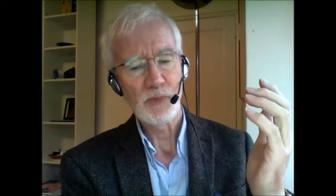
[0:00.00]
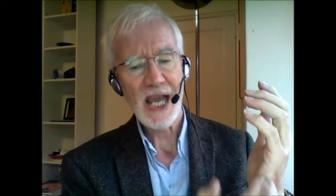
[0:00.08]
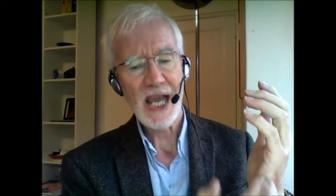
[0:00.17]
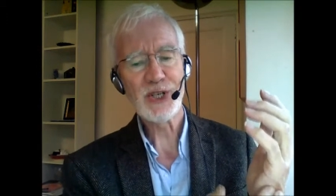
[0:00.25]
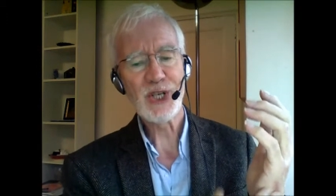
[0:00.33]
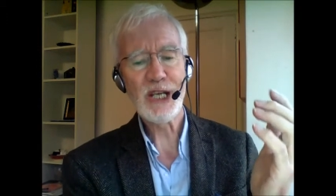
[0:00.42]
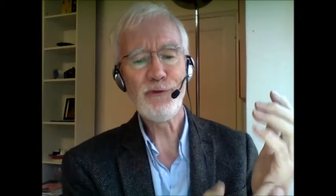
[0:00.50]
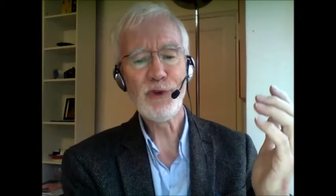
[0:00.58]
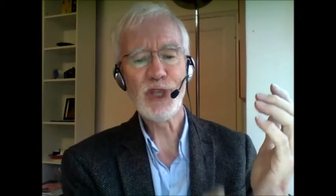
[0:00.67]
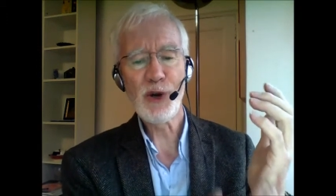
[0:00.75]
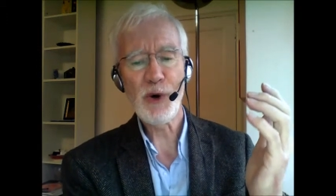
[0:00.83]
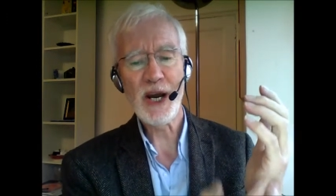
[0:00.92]
and even
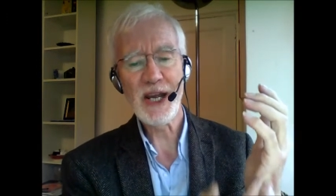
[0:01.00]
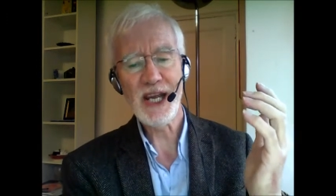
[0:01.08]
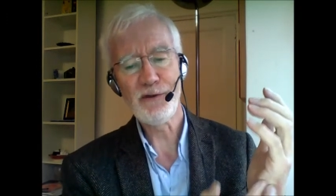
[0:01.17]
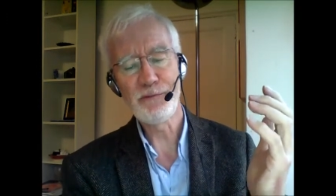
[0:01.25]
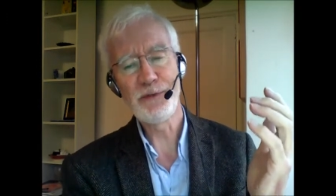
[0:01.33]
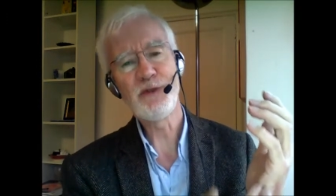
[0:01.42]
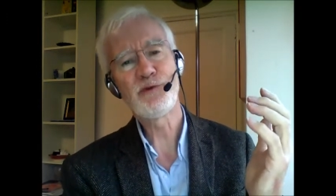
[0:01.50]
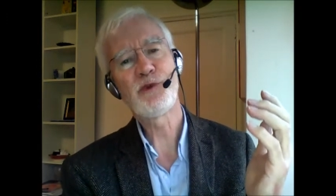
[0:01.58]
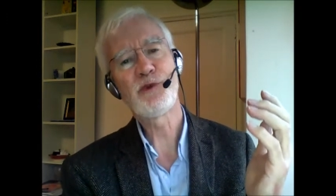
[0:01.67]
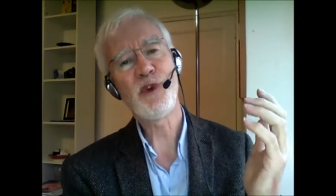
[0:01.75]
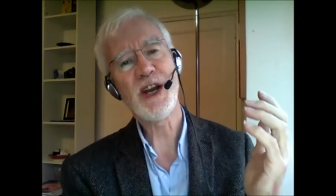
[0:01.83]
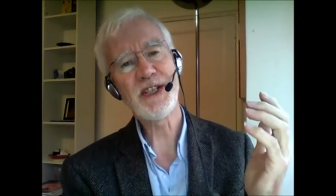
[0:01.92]
though I have been
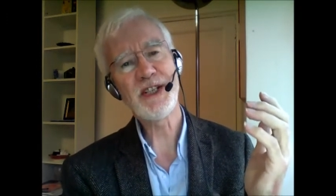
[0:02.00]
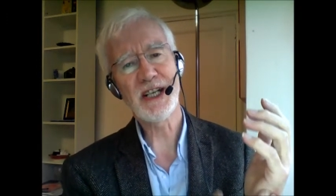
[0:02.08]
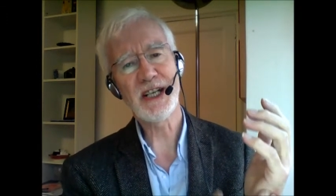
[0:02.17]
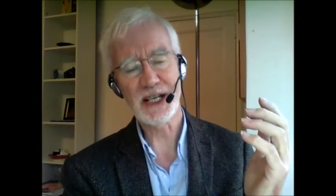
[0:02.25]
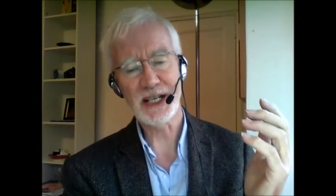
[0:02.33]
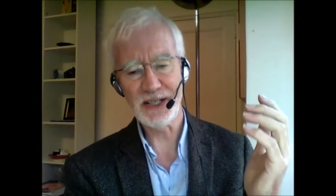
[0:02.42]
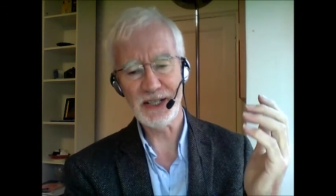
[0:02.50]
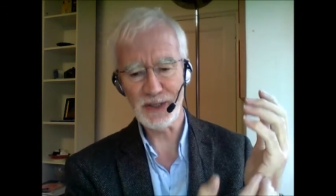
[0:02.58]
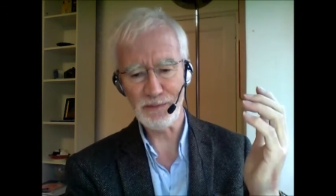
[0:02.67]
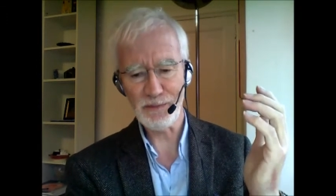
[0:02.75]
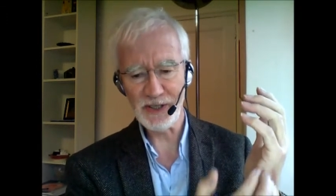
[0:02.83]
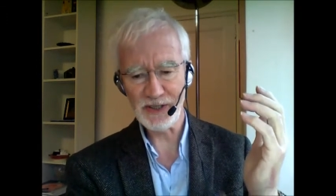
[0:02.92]
fighting against
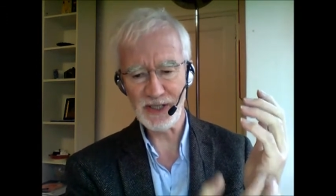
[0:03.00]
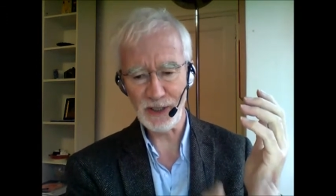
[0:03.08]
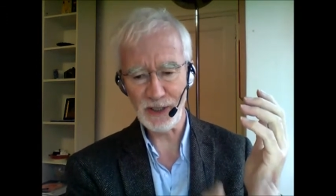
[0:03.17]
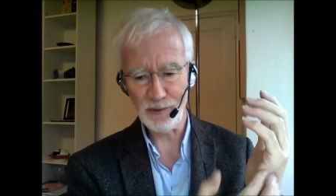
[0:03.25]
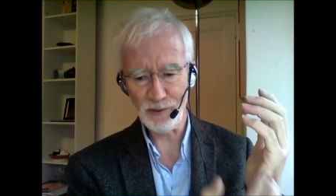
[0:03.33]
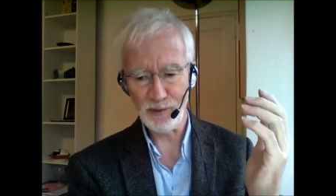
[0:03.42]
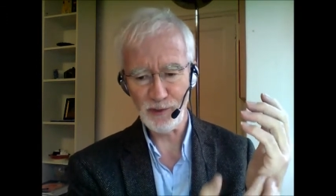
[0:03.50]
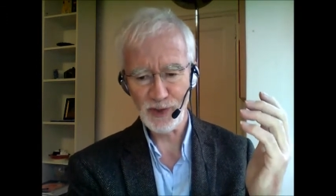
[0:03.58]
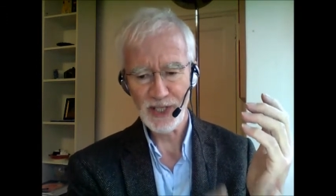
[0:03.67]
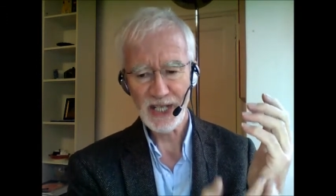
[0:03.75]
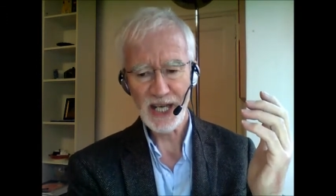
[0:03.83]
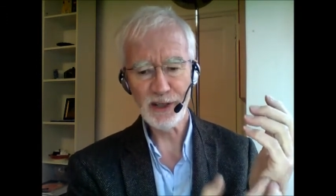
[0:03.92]
myself
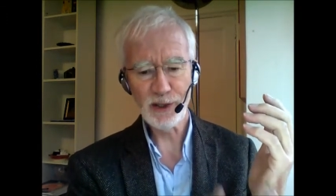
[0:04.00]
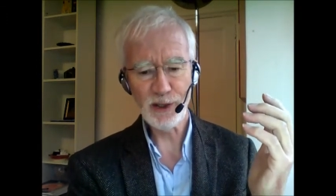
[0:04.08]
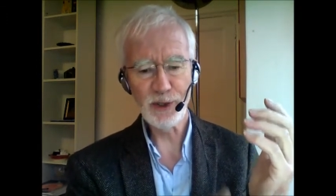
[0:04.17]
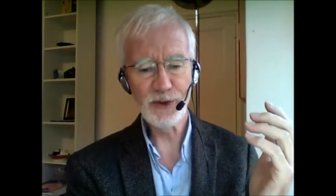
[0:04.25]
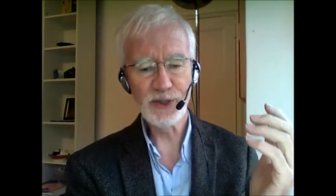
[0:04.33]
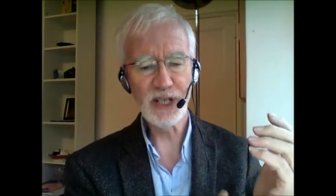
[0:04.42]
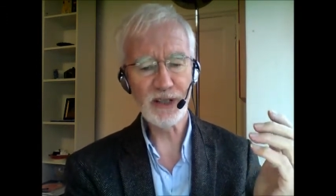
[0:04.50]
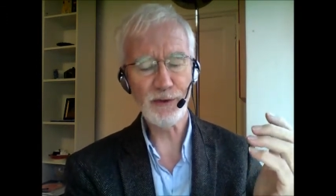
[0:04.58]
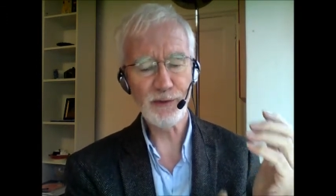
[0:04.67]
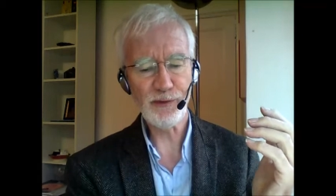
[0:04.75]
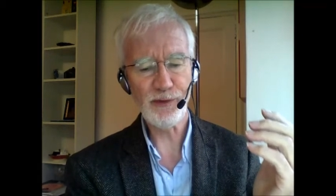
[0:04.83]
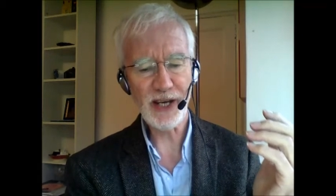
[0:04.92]
and losing the
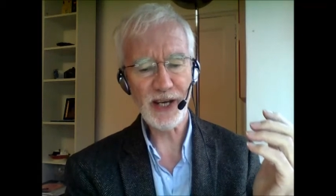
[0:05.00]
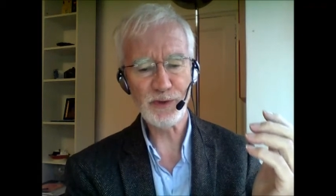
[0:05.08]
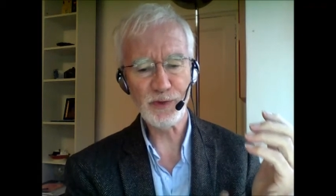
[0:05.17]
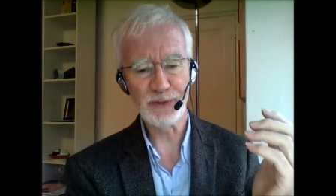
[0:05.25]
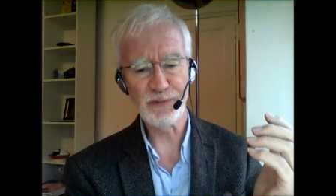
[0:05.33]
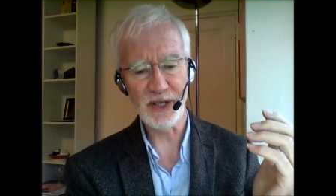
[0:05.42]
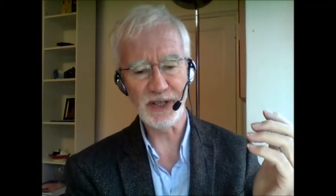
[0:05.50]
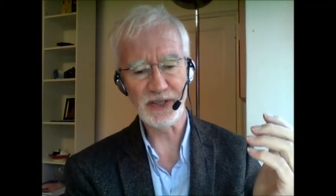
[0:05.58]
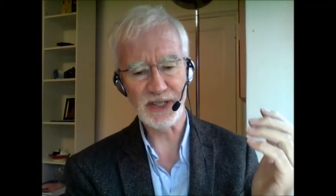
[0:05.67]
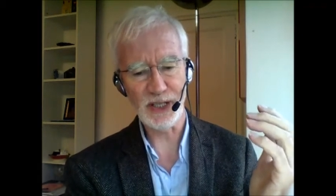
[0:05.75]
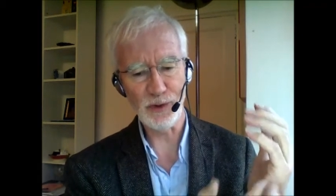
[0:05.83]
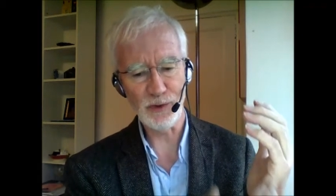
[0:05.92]
fight with
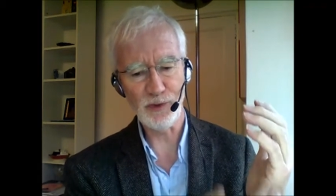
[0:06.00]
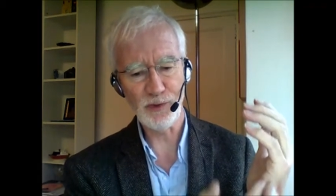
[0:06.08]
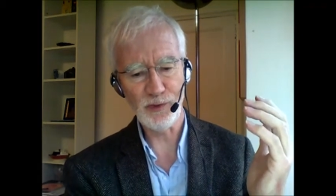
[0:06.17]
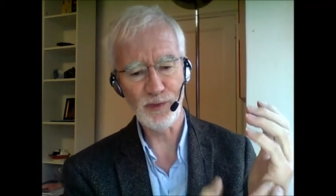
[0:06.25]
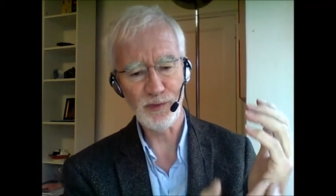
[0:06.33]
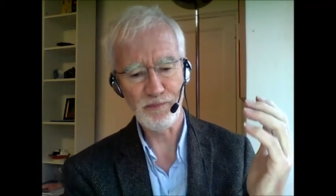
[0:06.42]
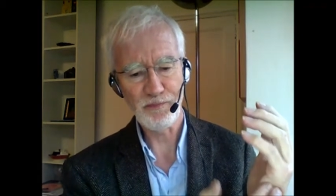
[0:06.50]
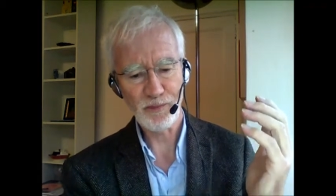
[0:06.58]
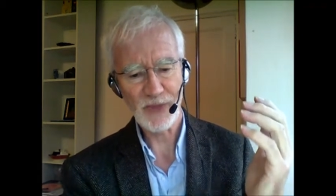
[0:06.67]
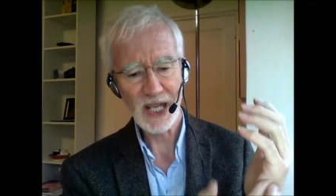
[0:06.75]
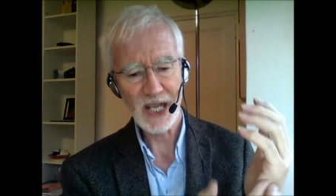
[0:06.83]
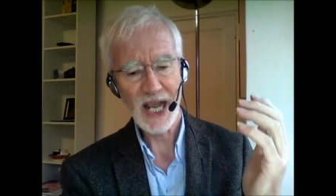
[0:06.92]
myself,
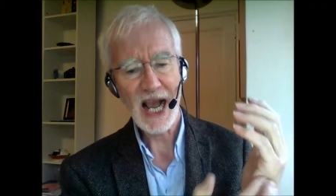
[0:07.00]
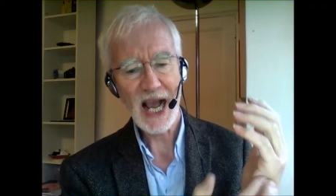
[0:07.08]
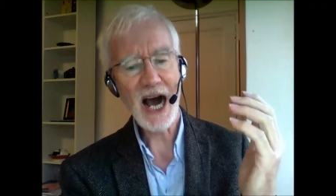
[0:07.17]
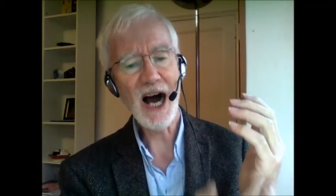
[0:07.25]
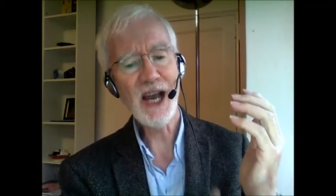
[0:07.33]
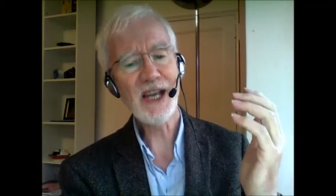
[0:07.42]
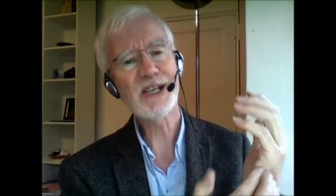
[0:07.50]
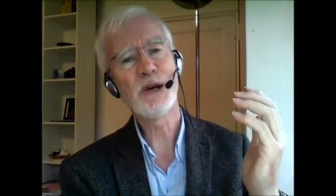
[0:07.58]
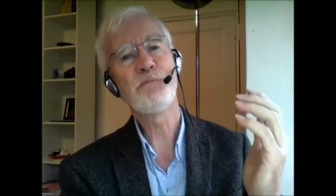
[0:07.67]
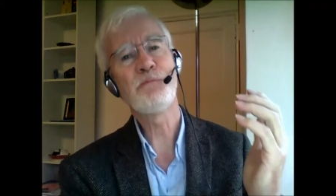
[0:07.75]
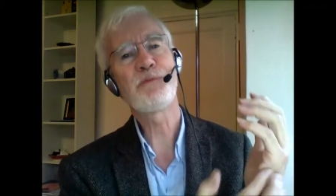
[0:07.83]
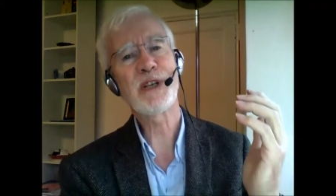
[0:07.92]
I
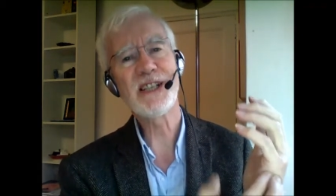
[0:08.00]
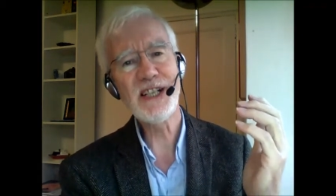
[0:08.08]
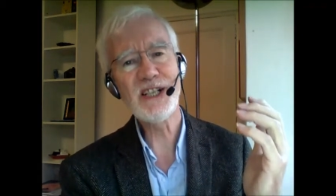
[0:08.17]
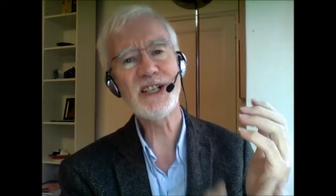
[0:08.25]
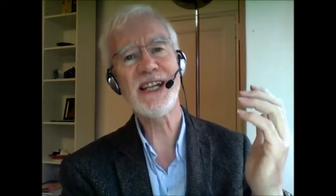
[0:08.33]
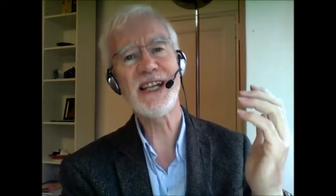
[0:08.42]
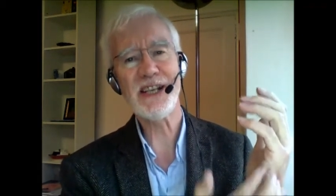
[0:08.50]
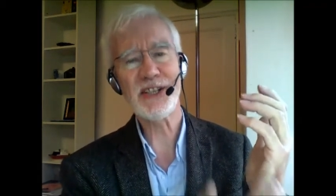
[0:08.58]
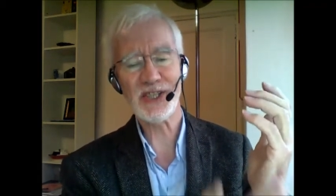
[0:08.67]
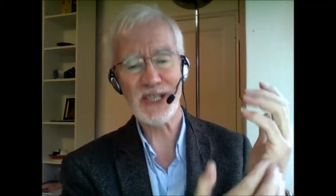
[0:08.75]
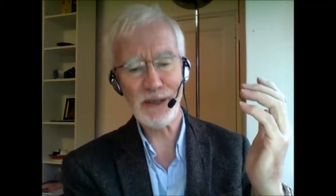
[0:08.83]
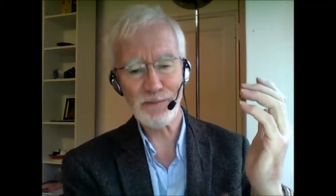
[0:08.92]
completely
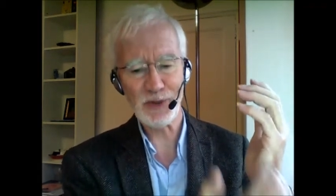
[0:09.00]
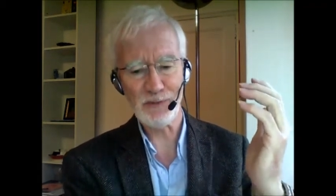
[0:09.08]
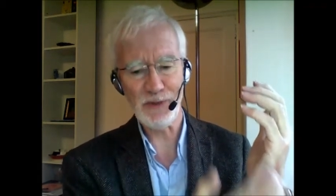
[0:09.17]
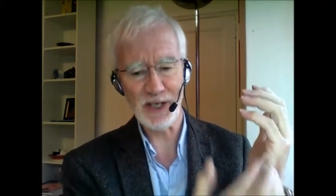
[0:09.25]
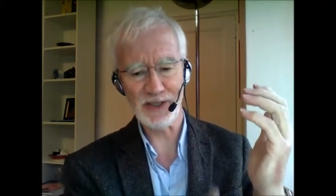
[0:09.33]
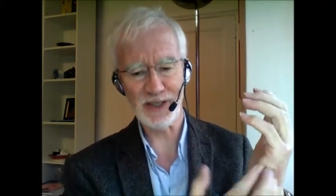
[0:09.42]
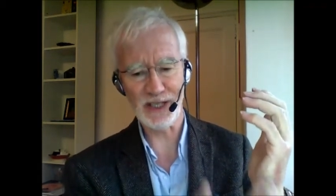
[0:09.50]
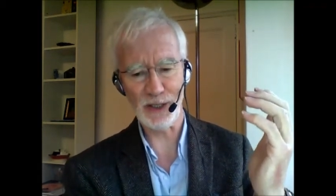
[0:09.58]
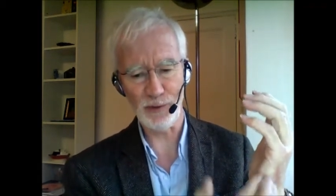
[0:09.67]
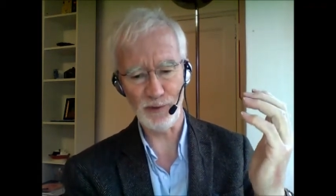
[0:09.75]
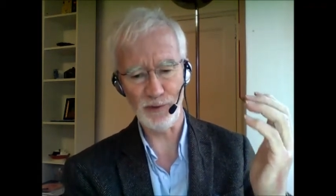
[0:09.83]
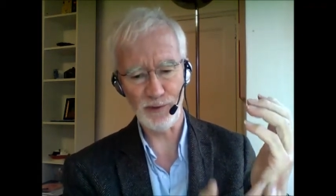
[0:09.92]
accept myself,